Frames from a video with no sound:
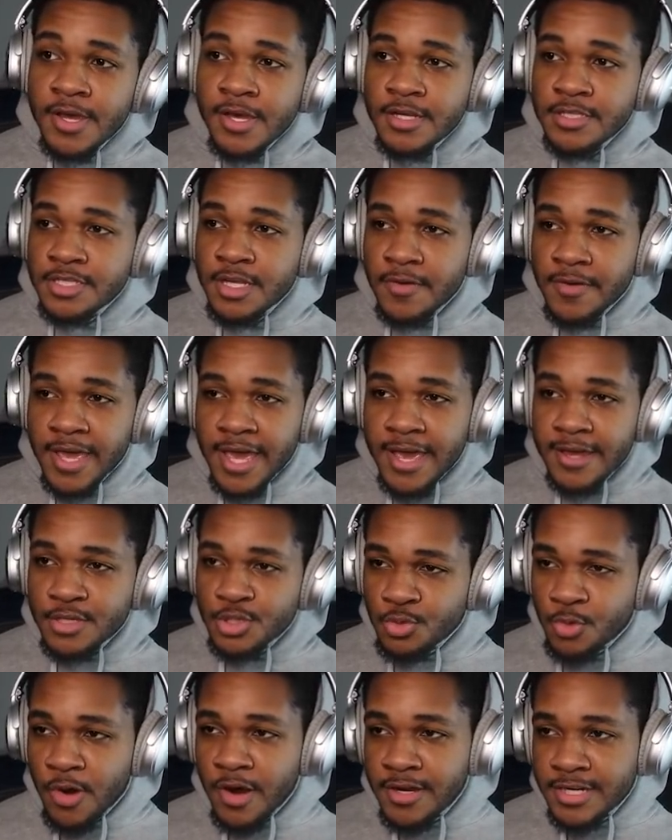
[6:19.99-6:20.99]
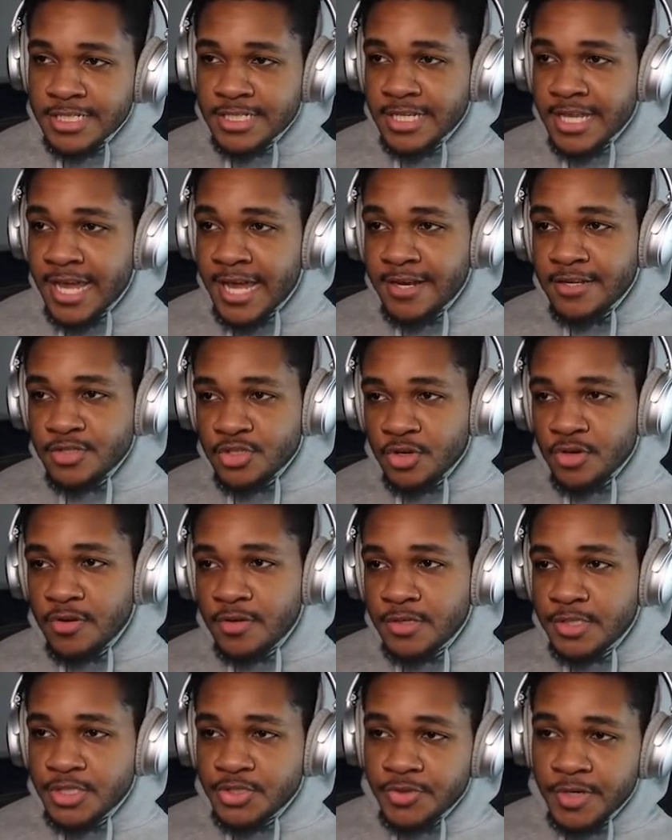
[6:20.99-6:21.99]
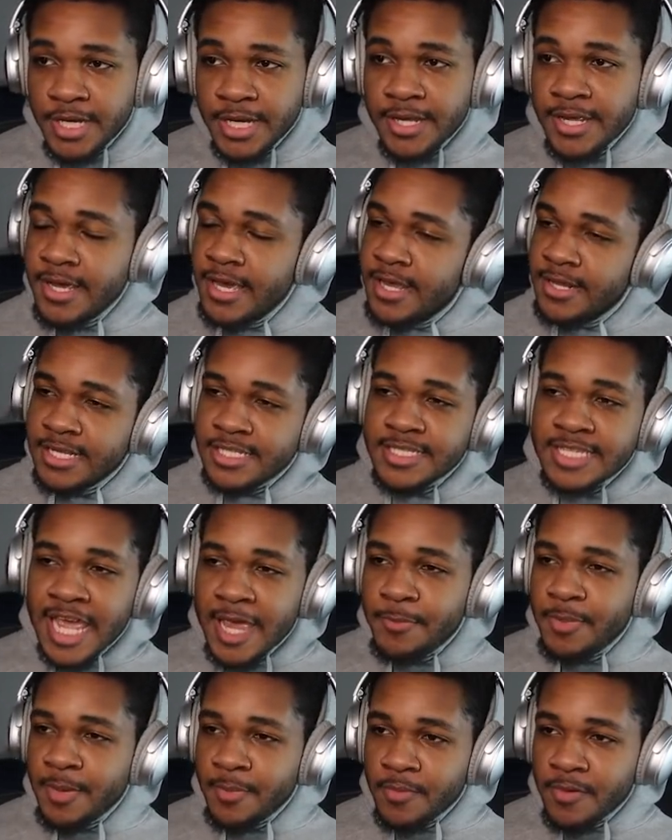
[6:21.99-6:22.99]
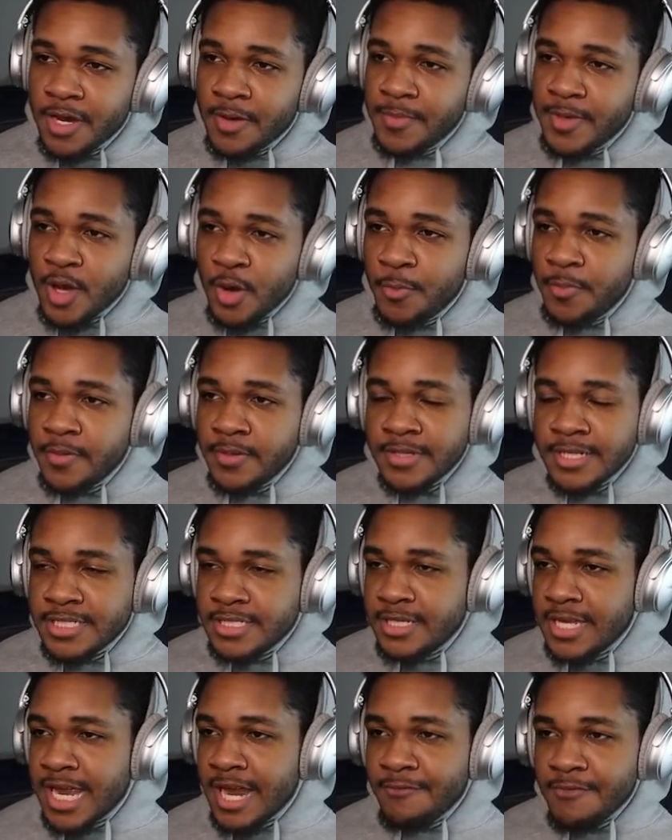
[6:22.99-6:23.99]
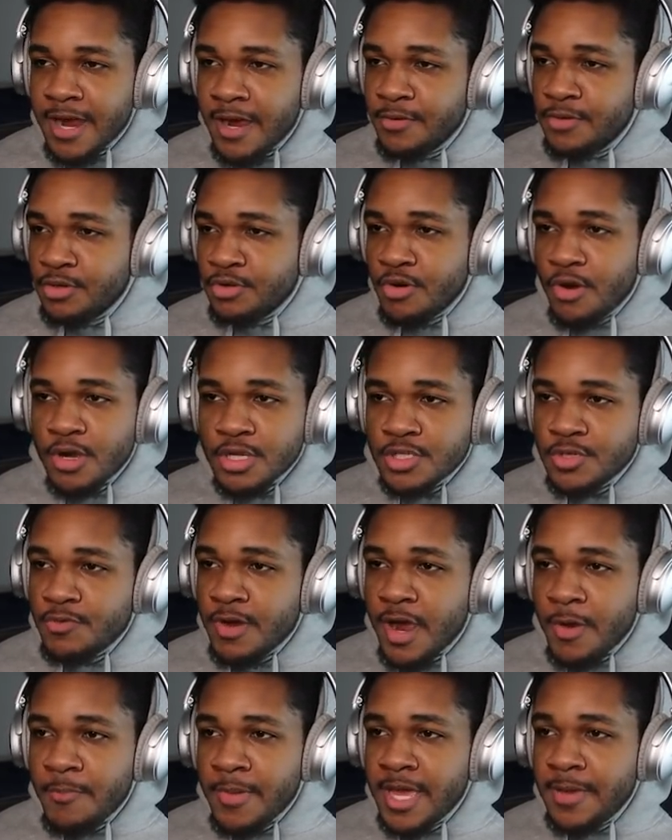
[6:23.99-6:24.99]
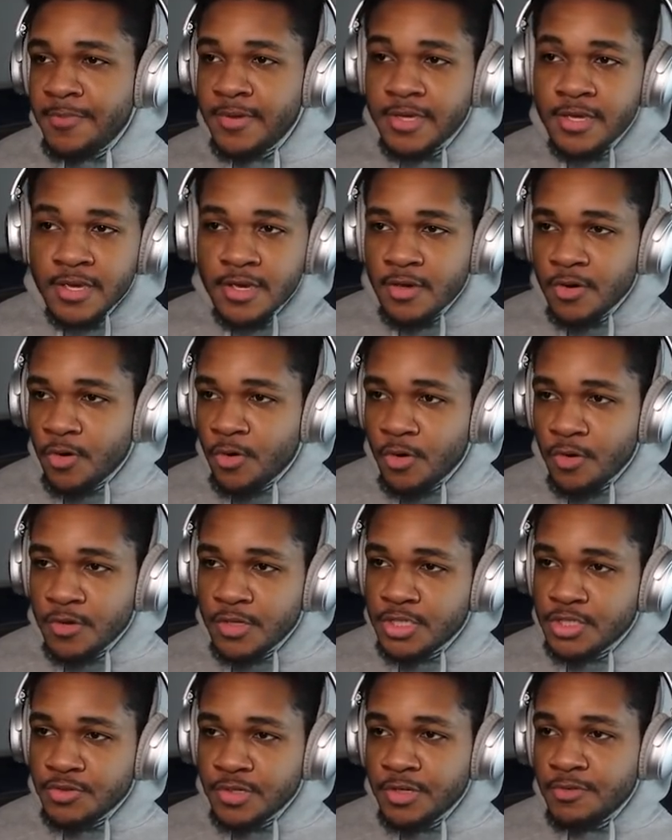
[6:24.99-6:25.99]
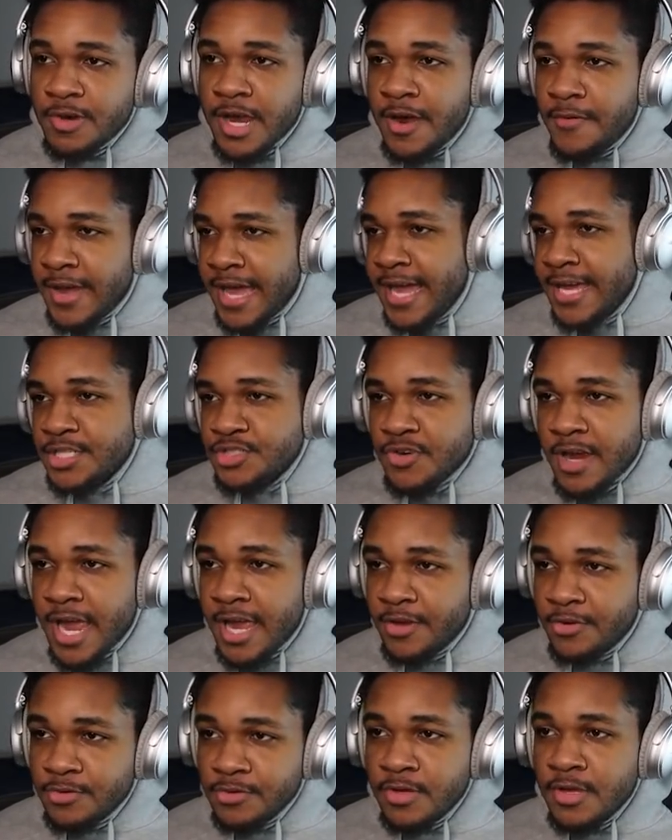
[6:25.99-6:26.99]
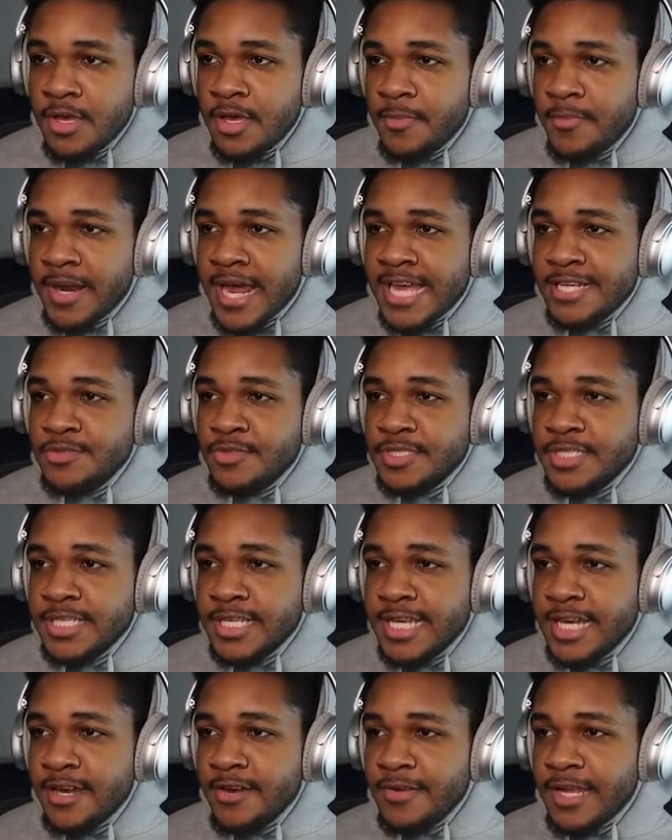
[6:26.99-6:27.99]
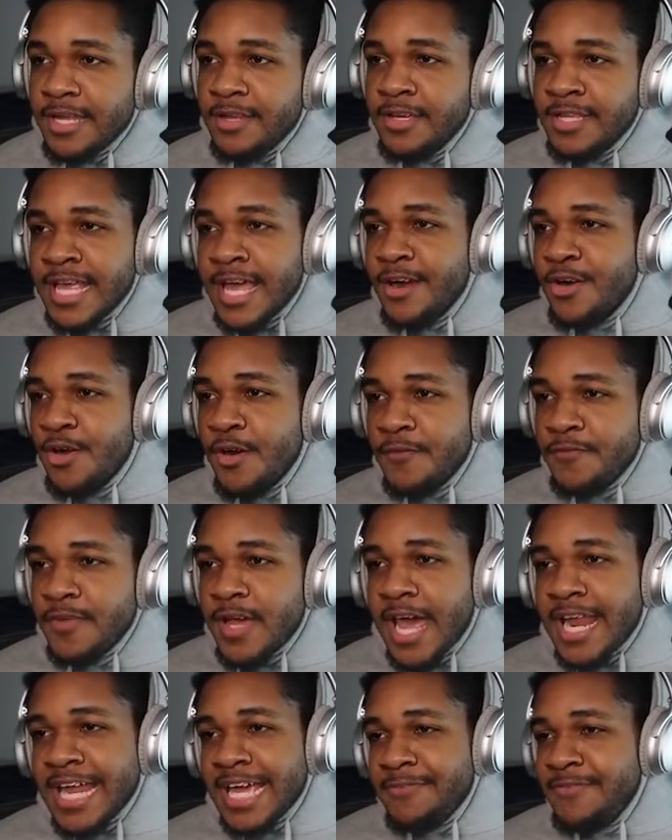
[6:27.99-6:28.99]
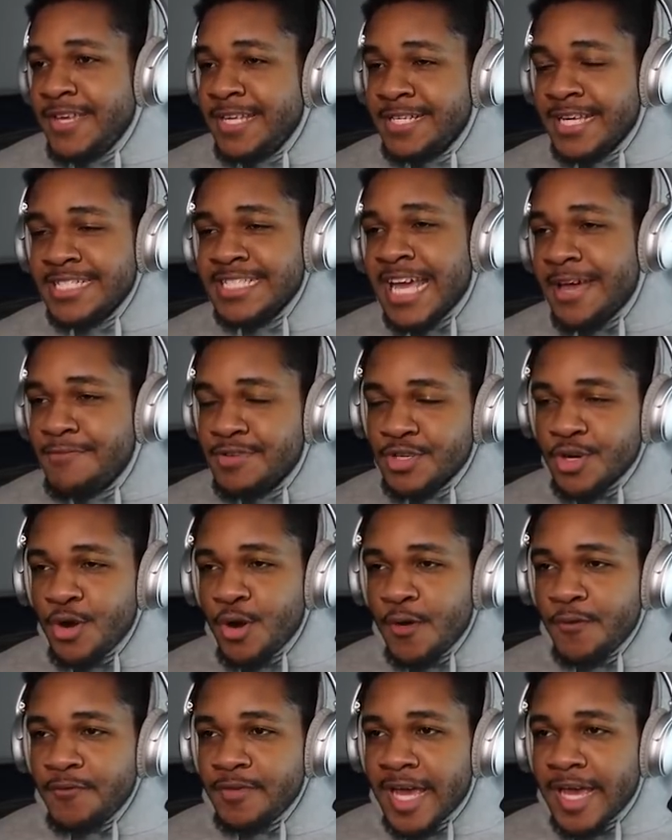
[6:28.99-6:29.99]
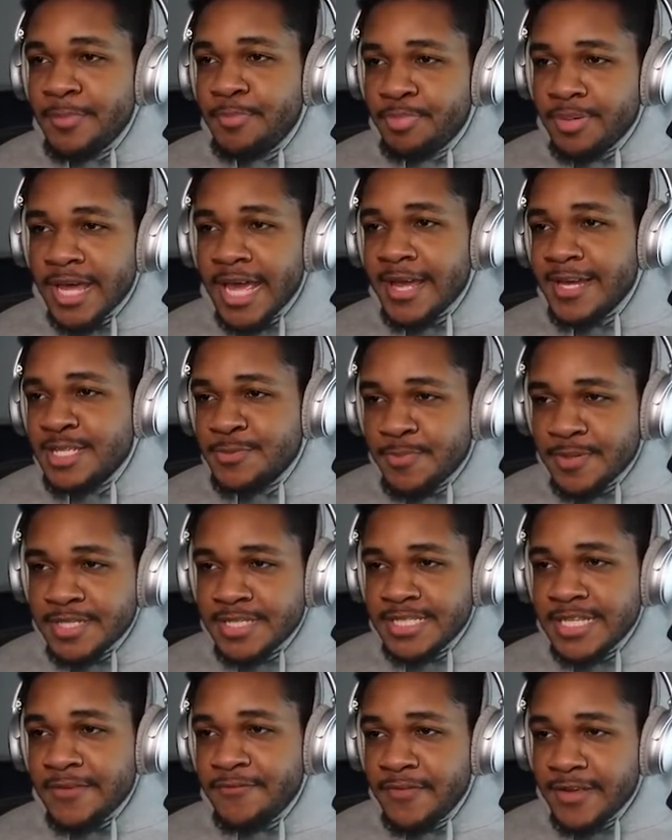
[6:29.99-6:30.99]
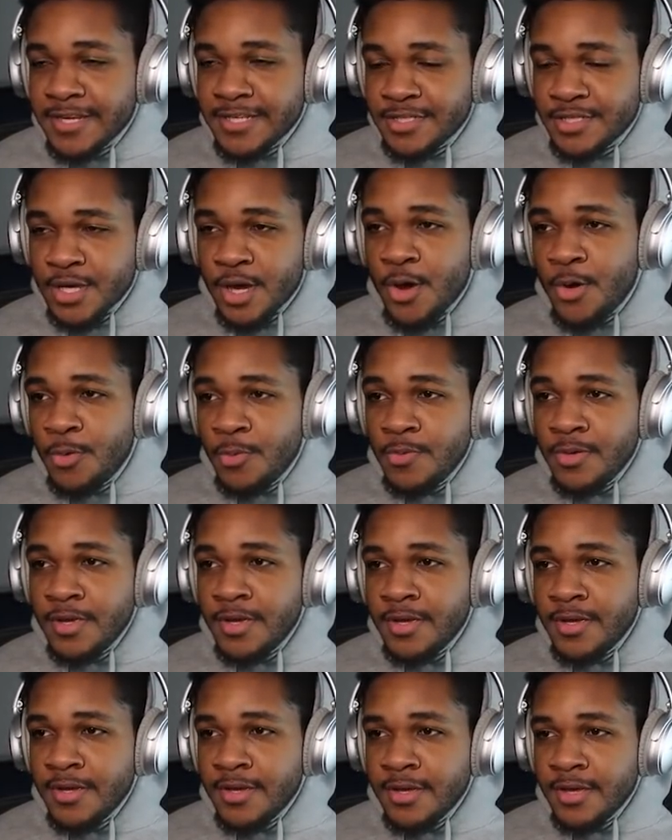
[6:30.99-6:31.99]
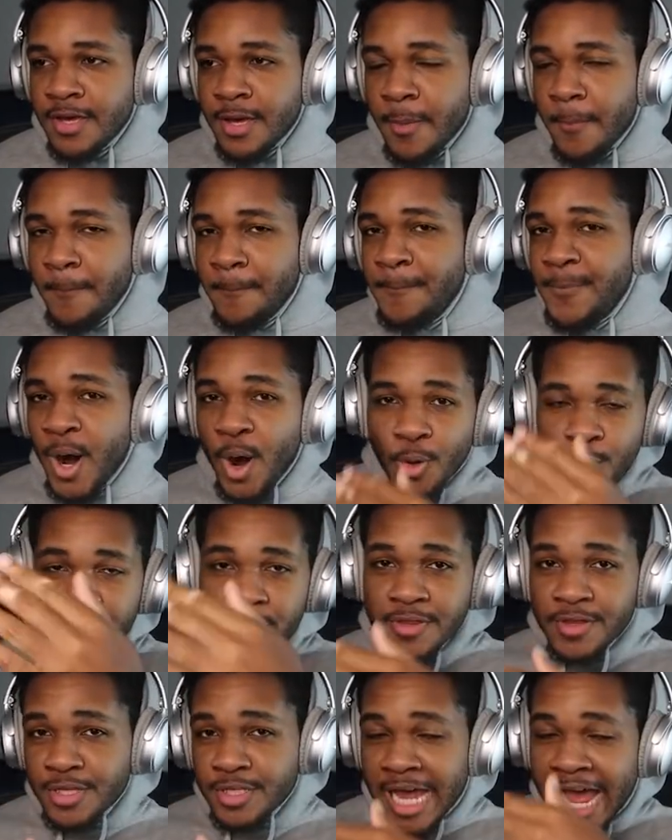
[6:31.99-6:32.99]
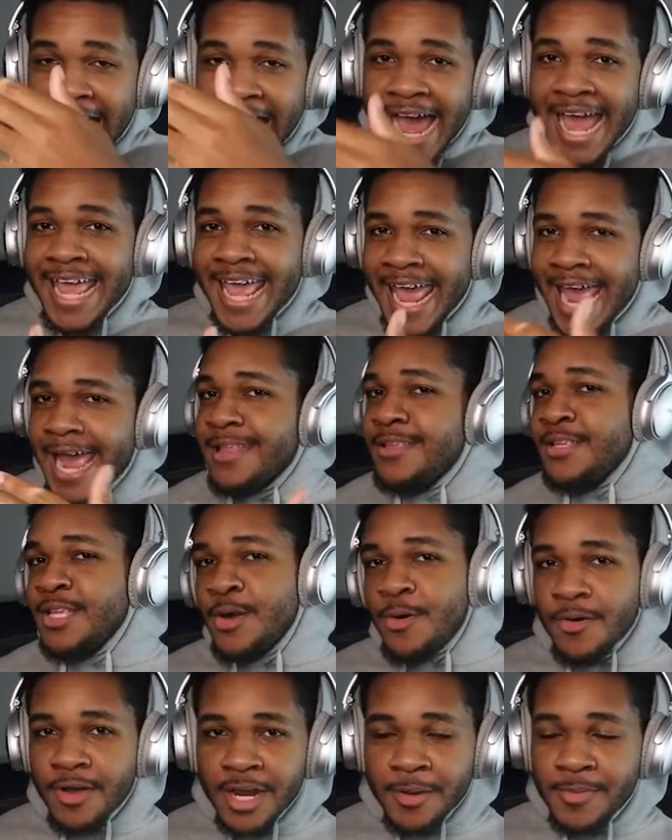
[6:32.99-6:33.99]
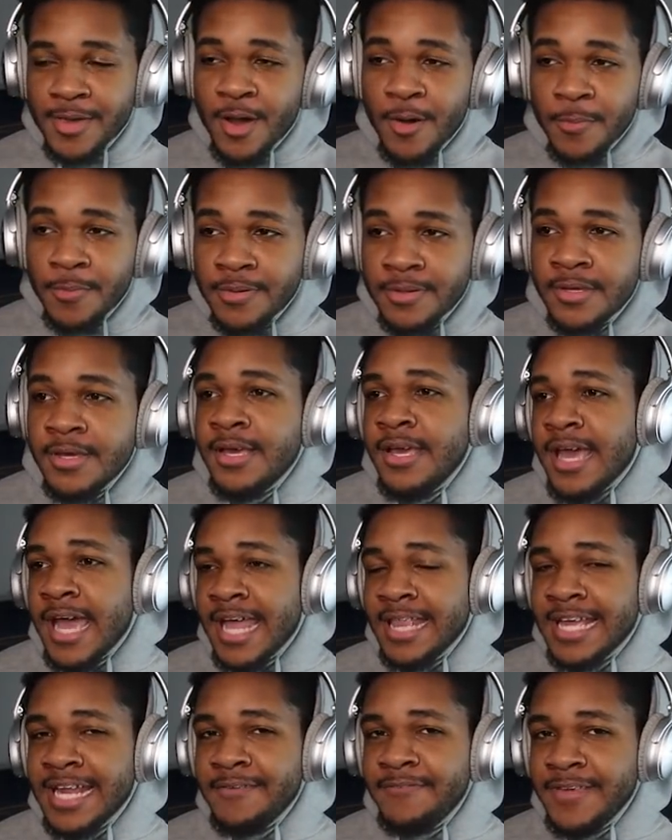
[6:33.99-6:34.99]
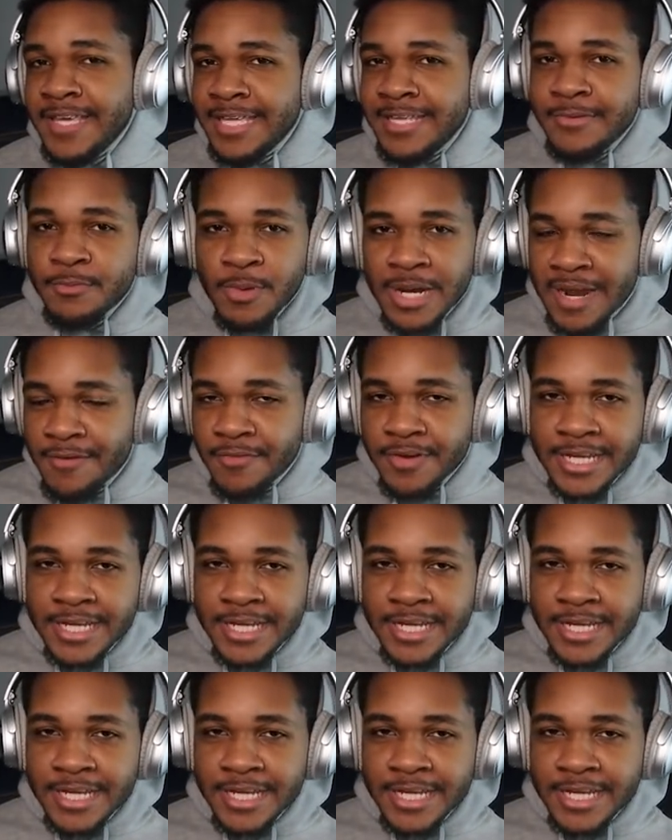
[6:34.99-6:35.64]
So yeah, square on the slant, circle on the streak. The same people are going to be open, the slant route, the crosser route maybe, or the streak route and triangle. But as you can see here, like look at that curl flat. Like if he doesn't have his curl flat playing a specific zone, both the high and the low are going to be open. And then if he, whatever